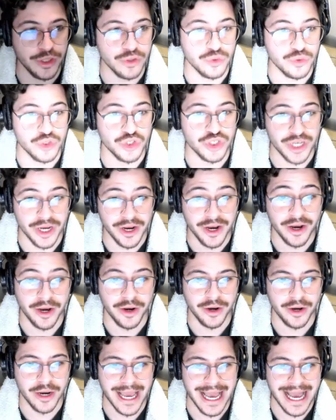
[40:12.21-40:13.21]
you
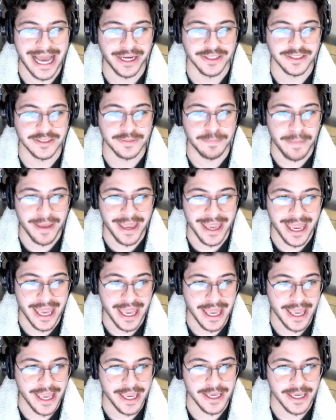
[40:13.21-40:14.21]
share a
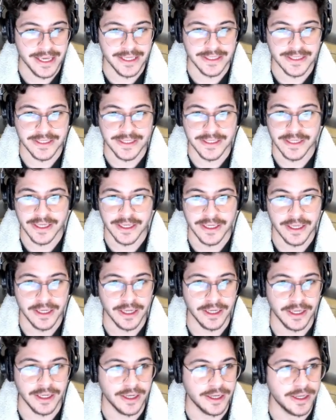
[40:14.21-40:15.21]
space
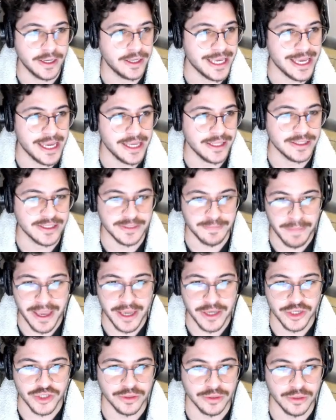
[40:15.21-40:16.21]
in
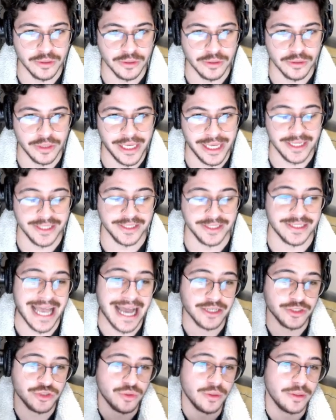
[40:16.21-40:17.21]
spatial, it is
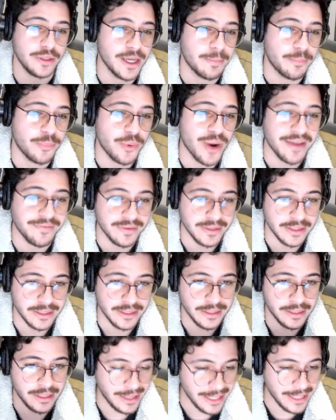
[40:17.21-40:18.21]
actually a
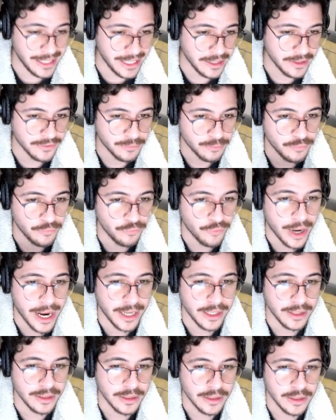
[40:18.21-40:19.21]
private link,
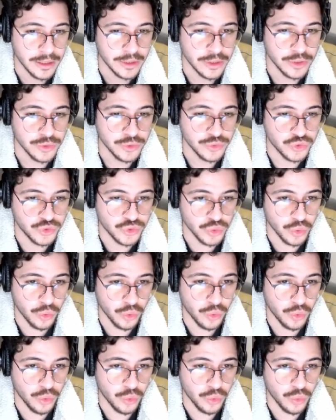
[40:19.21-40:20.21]
right?
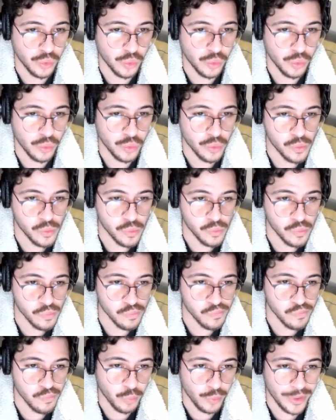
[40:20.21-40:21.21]
So
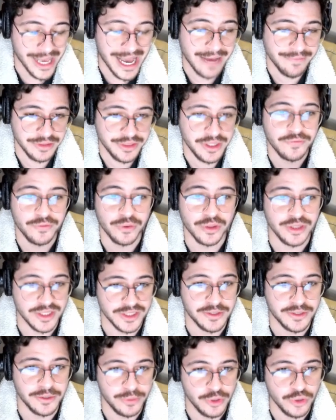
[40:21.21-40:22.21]
we have a different
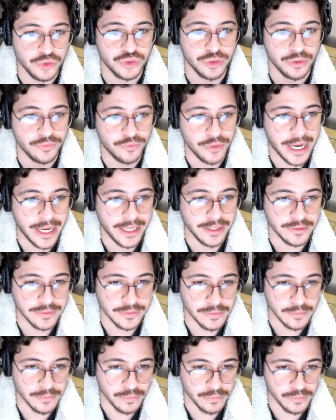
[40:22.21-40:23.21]
distribution,
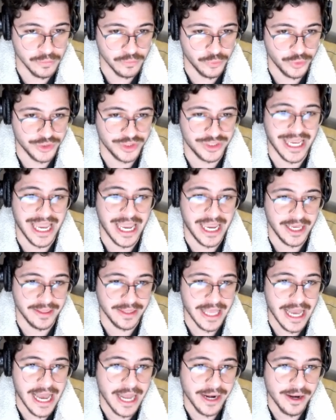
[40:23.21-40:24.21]
right? We're
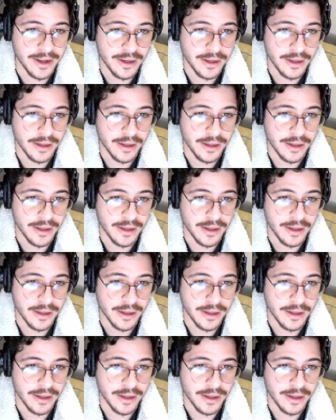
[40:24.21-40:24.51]
saying that